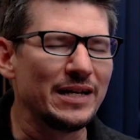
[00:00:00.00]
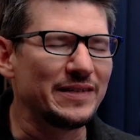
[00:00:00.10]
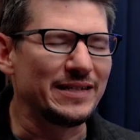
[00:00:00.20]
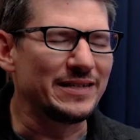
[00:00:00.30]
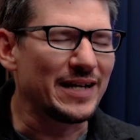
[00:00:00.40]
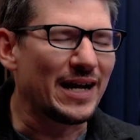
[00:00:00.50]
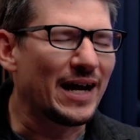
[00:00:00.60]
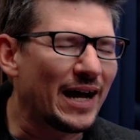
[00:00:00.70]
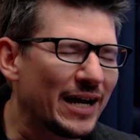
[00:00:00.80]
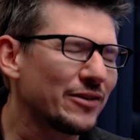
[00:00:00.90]
It's
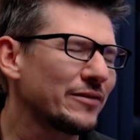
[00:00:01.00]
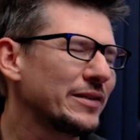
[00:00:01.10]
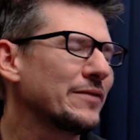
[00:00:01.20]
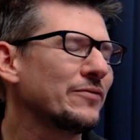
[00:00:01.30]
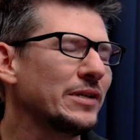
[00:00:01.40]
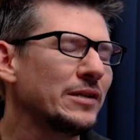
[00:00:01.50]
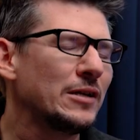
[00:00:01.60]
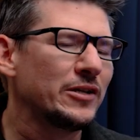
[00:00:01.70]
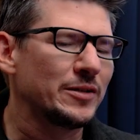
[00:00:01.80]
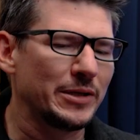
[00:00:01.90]
entirely different
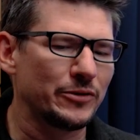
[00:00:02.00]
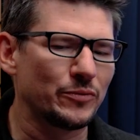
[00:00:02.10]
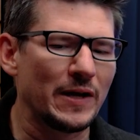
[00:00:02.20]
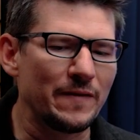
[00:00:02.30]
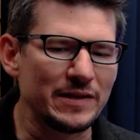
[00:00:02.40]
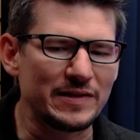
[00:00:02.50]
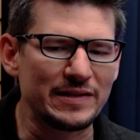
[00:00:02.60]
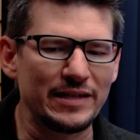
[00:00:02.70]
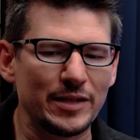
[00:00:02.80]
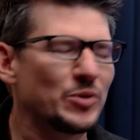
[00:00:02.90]
to be able to run this
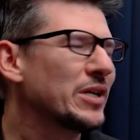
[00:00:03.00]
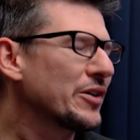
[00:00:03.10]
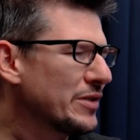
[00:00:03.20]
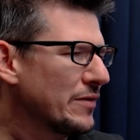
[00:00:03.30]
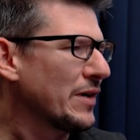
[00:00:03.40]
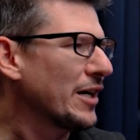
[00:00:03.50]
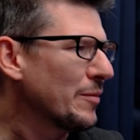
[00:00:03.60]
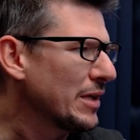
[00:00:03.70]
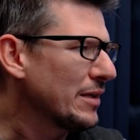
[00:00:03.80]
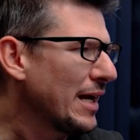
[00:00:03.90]
in a production
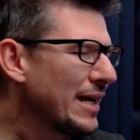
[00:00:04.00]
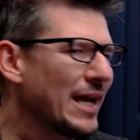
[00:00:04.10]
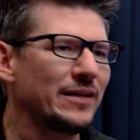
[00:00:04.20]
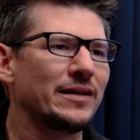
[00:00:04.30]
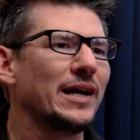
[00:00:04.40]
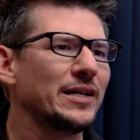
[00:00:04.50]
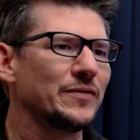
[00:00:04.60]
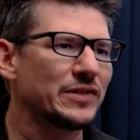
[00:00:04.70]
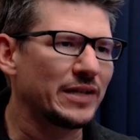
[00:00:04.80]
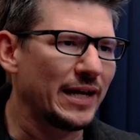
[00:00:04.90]
environment at any kind of
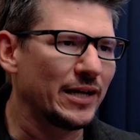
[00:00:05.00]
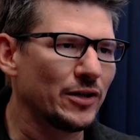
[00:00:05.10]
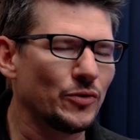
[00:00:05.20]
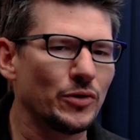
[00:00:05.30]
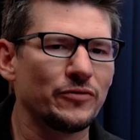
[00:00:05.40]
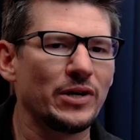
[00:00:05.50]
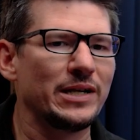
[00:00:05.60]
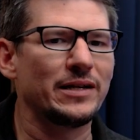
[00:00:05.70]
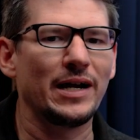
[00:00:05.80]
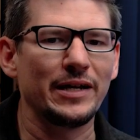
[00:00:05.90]
scale or for
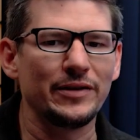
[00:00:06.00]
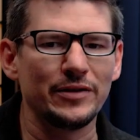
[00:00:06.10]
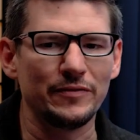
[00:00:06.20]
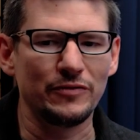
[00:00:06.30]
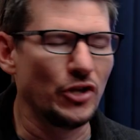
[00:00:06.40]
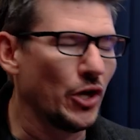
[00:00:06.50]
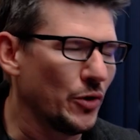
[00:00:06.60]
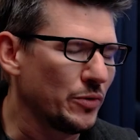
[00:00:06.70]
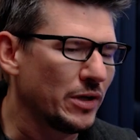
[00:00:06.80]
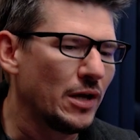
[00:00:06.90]
any kind of
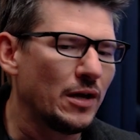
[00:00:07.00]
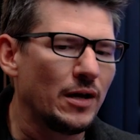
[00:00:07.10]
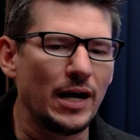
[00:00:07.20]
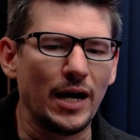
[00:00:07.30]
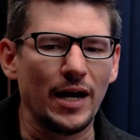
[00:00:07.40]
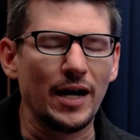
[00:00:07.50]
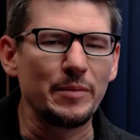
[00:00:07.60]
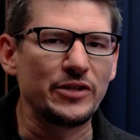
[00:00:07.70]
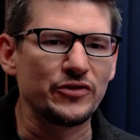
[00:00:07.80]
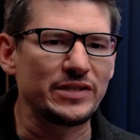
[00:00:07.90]
load.
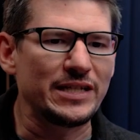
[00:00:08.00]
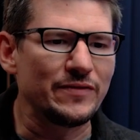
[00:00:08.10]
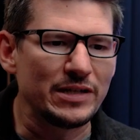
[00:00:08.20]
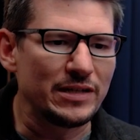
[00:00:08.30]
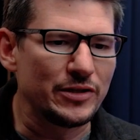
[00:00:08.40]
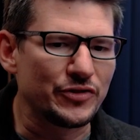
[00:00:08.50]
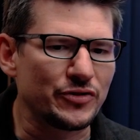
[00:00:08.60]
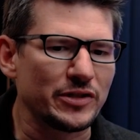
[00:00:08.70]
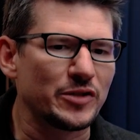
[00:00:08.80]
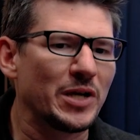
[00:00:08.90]
Just even
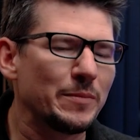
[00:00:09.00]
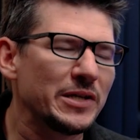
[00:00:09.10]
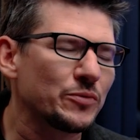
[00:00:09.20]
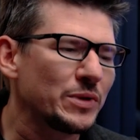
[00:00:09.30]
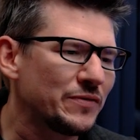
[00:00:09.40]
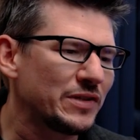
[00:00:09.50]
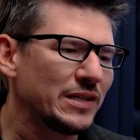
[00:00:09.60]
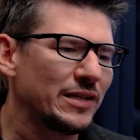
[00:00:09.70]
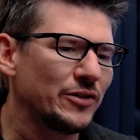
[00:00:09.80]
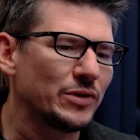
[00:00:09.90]
initial experiments we've
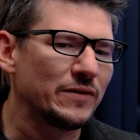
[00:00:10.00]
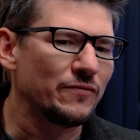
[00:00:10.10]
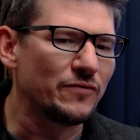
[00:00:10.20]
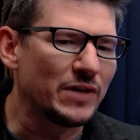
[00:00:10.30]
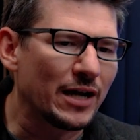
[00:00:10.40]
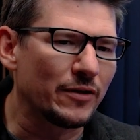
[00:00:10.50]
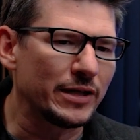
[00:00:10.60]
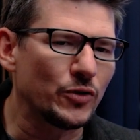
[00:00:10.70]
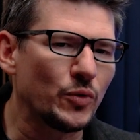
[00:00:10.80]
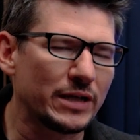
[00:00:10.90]
seen, you can very
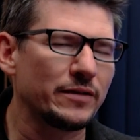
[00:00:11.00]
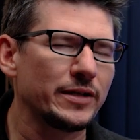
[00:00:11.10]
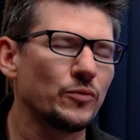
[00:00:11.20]
quickly